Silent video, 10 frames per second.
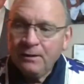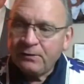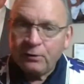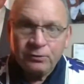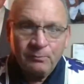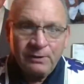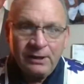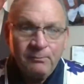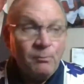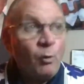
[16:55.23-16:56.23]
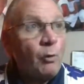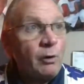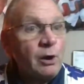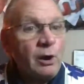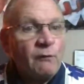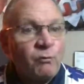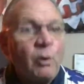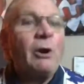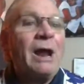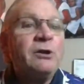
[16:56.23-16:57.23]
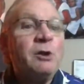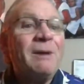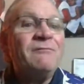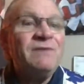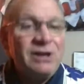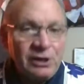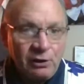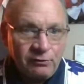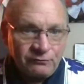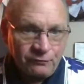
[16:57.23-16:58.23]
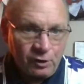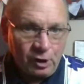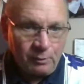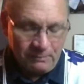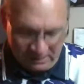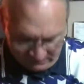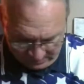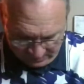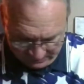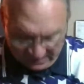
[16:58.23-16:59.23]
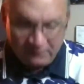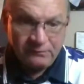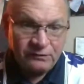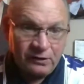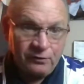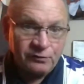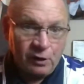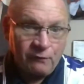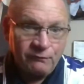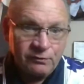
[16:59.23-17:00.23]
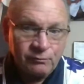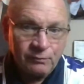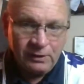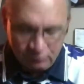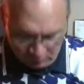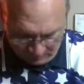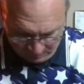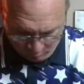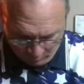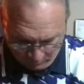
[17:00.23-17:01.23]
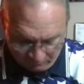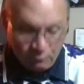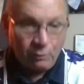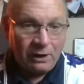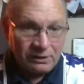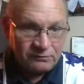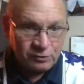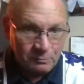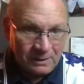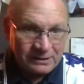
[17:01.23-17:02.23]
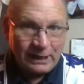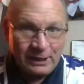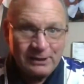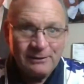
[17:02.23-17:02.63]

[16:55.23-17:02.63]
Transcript: So to be more of where I do my videos from, and then the downstairs office is going to be more of where I just do my daily